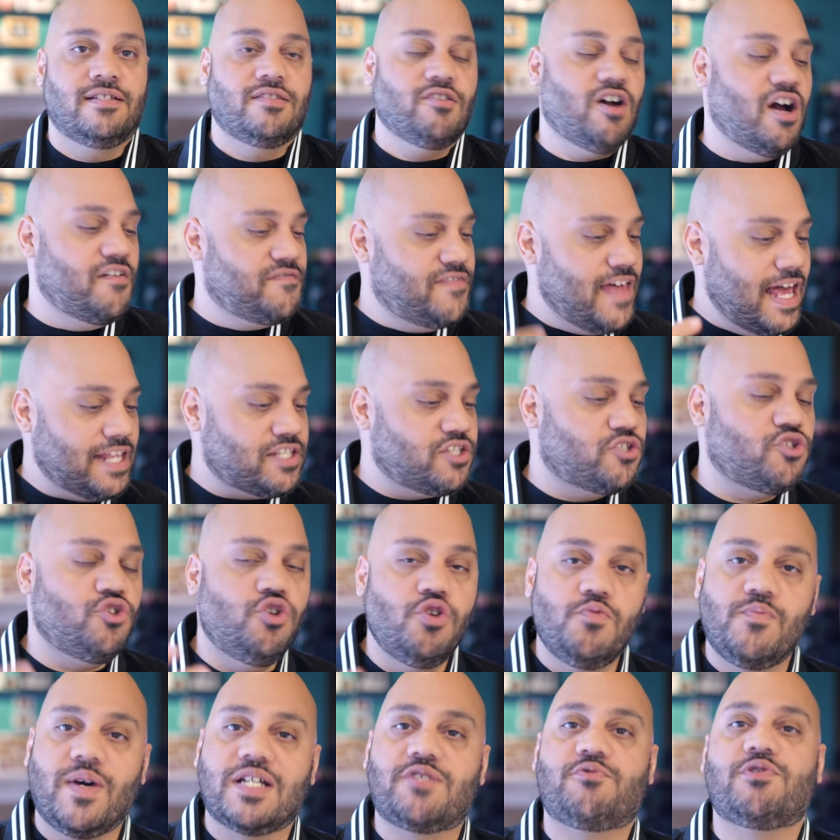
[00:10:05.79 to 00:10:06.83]
Now, if that's
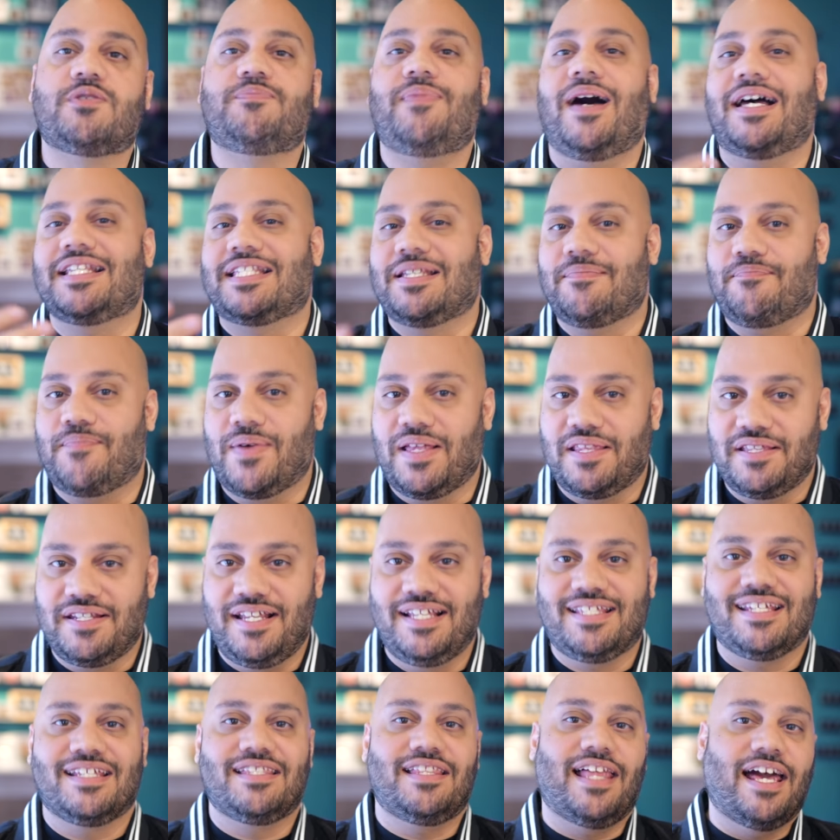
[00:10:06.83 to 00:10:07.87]
too much
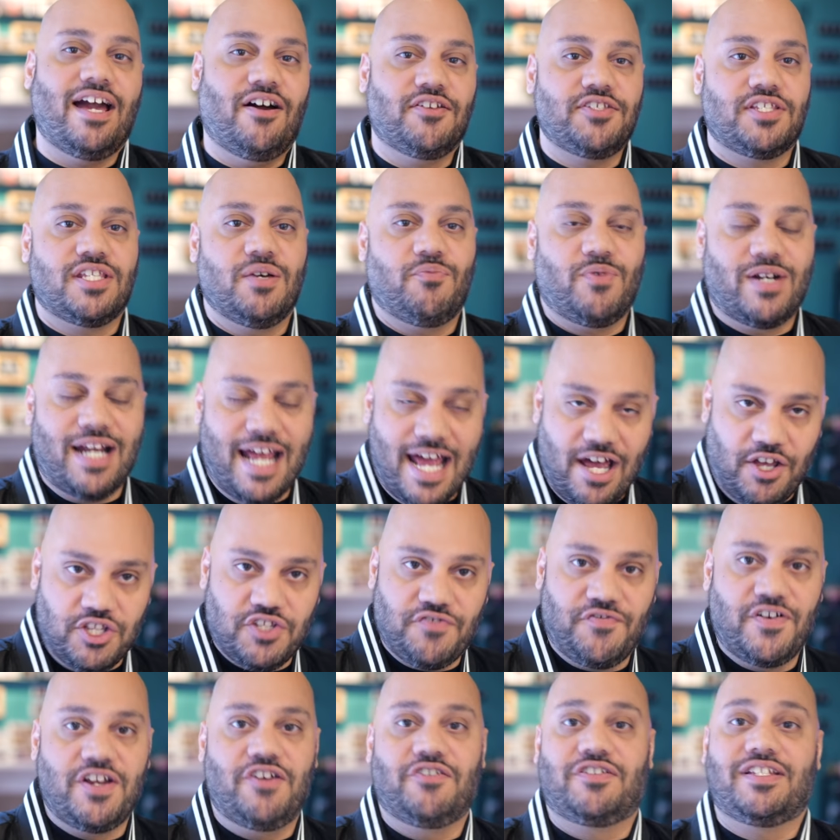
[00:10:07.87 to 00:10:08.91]
responsibility to lay on someone
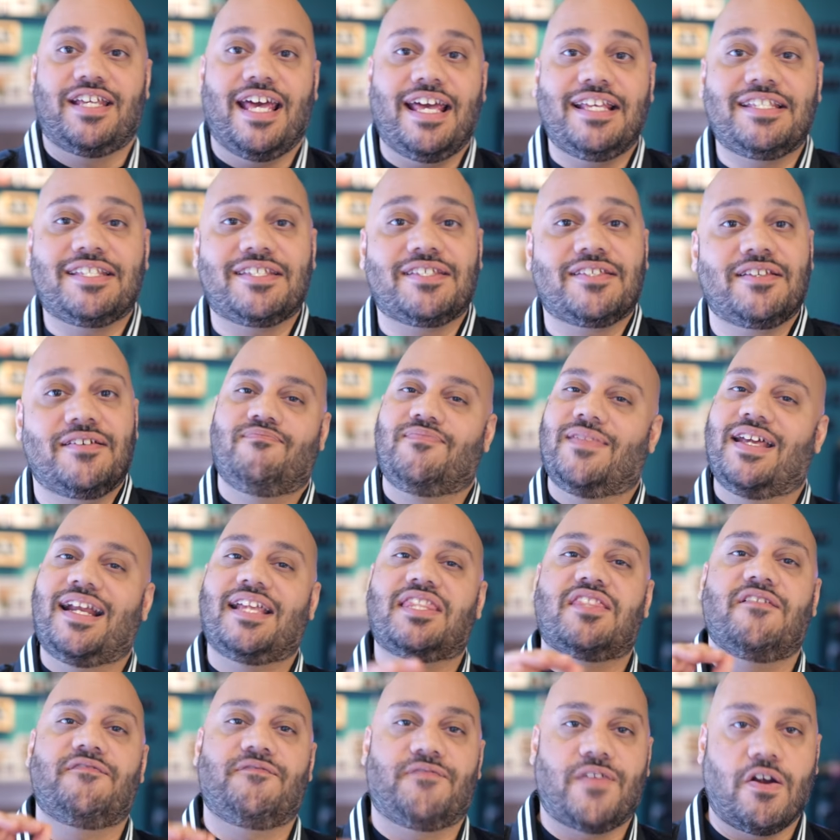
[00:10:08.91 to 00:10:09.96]
else for your tastes, then
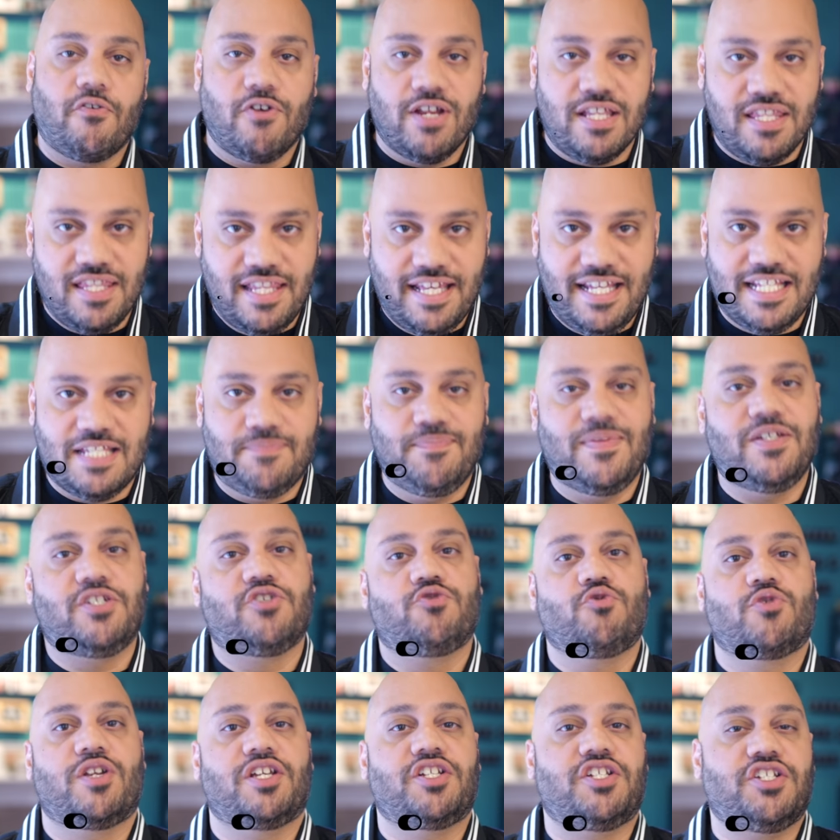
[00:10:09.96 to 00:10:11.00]
at the very least, be
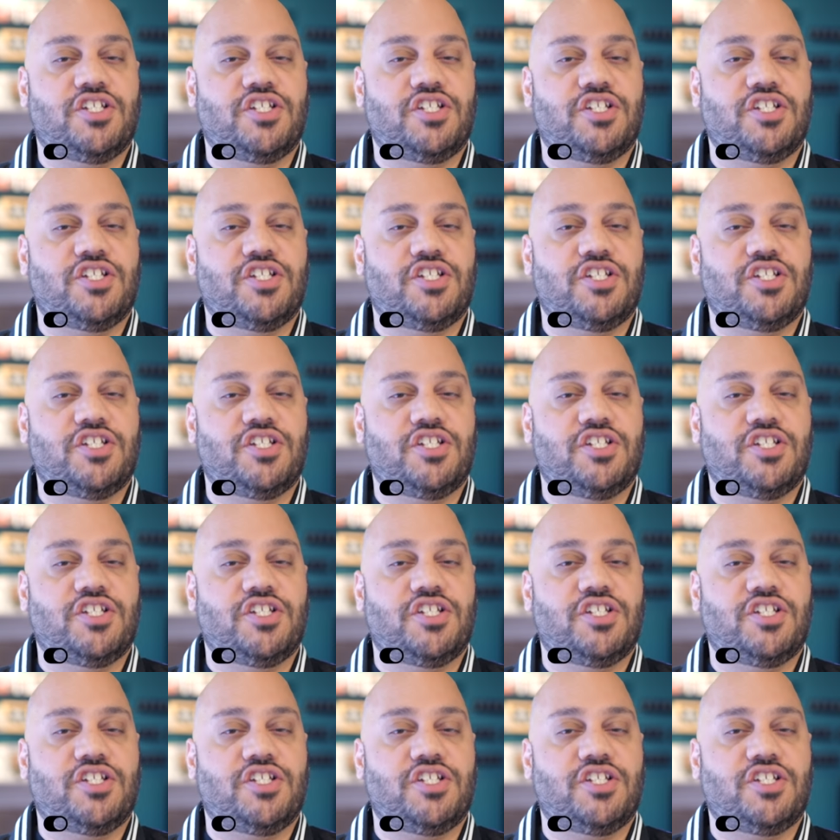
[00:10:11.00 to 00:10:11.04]
sure to